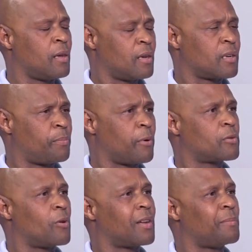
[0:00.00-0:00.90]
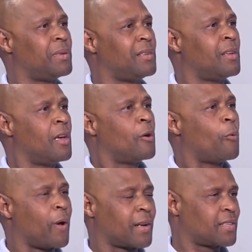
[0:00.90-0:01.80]
reports going to be,
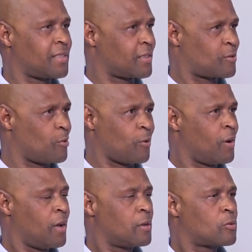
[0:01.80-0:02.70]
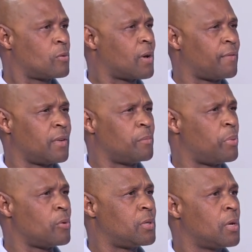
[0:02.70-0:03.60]
whereas there's no school governing
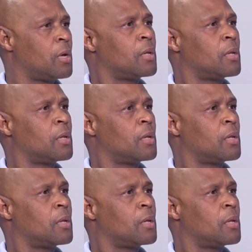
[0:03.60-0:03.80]
board?